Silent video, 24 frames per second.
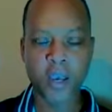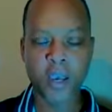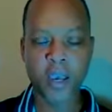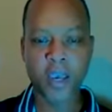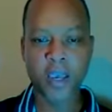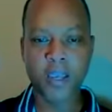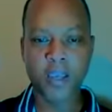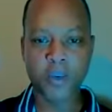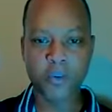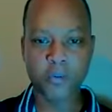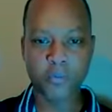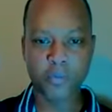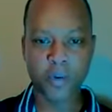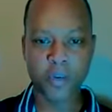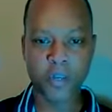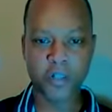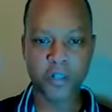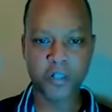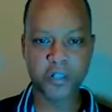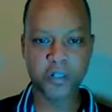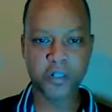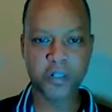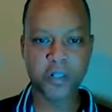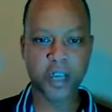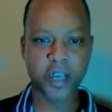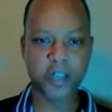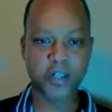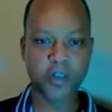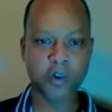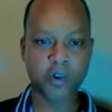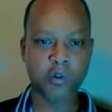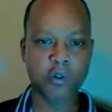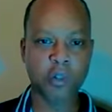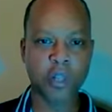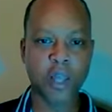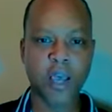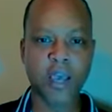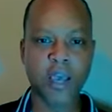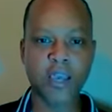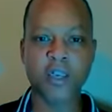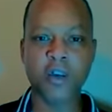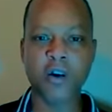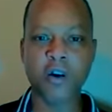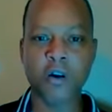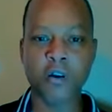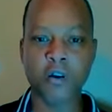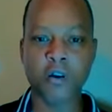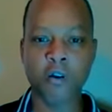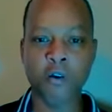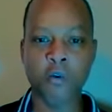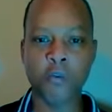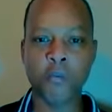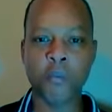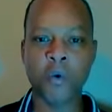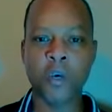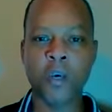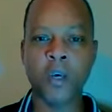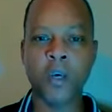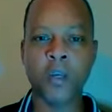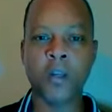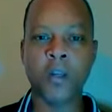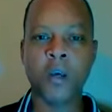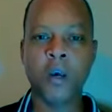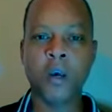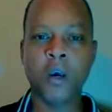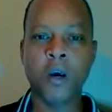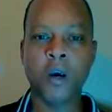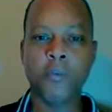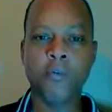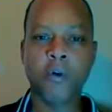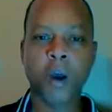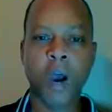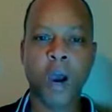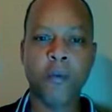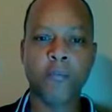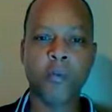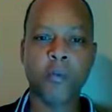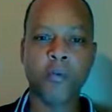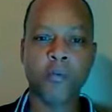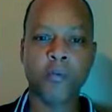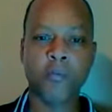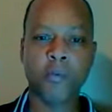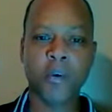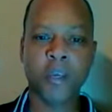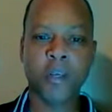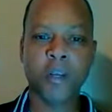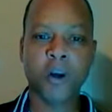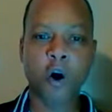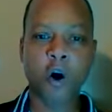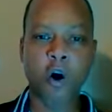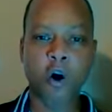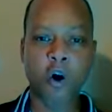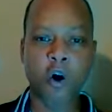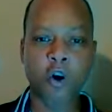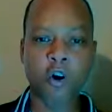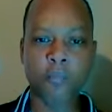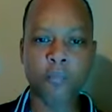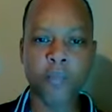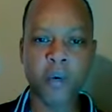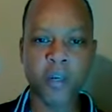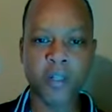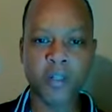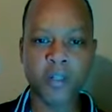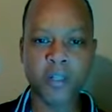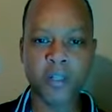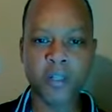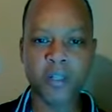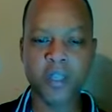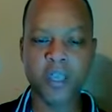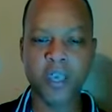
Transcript: And you bitches that don't like your own men probably have been augmented.